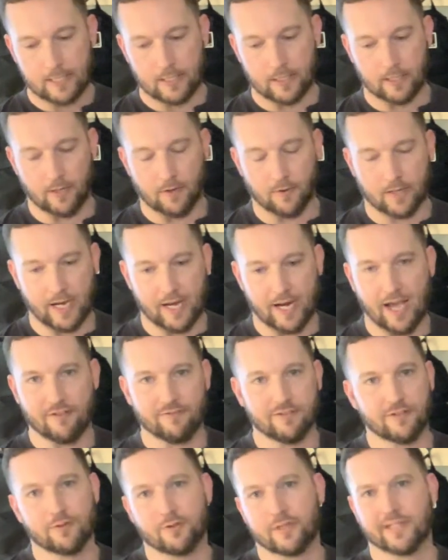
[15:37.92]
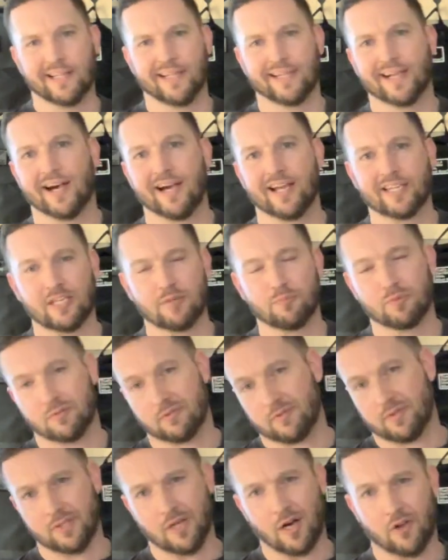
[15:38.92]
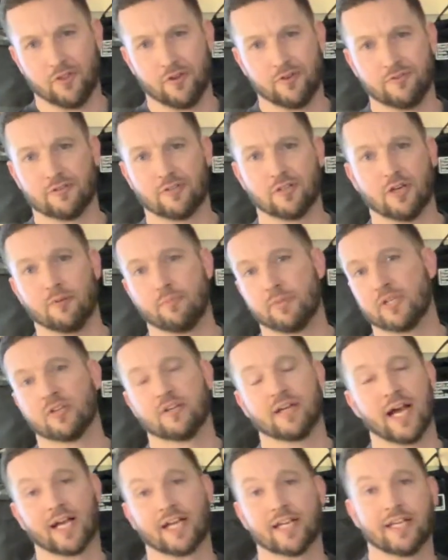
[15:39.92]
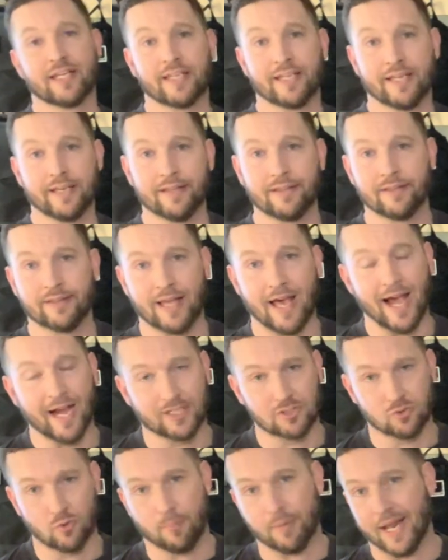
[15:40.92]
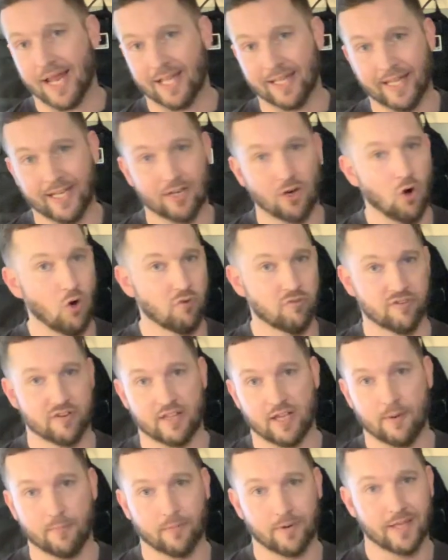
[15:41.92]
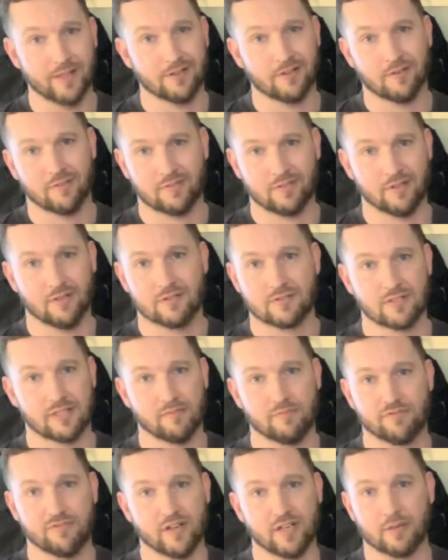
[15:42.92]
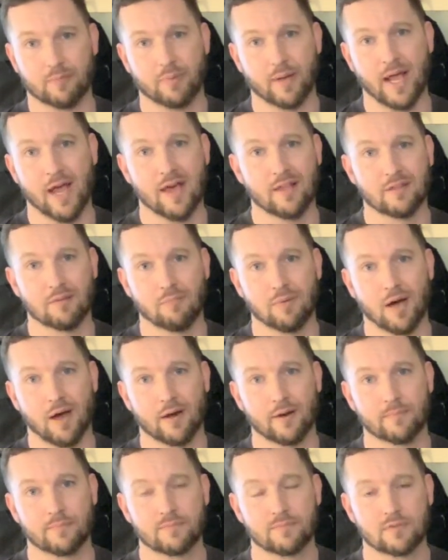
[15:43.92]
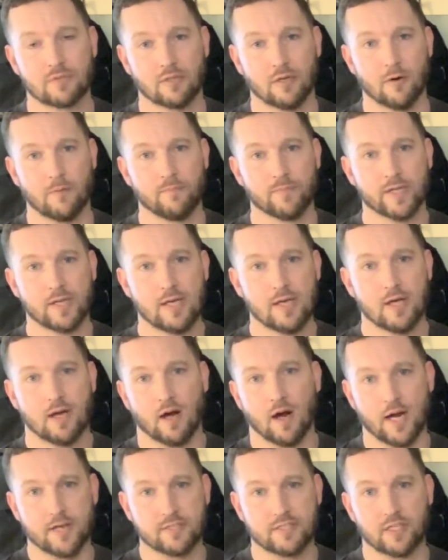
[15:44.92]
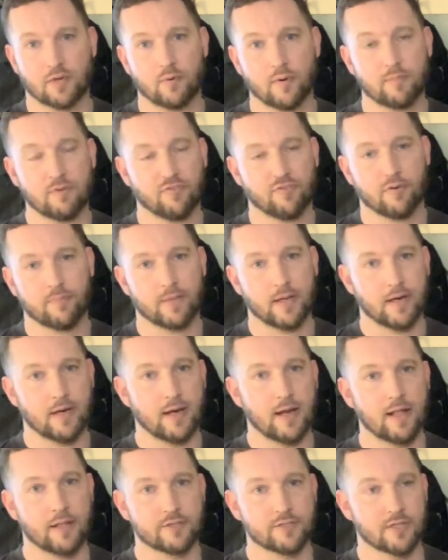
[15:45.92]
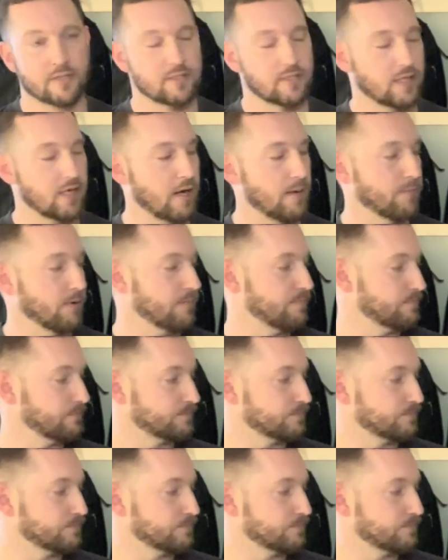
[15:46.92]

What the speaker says: kind of heavy duty like a hiking boot, although you could, but you're not going to get the actual pant leg over them, right? They're a slim fitting pant at the bottom. So all right, stick with me for a minute and I'll adjust the camera.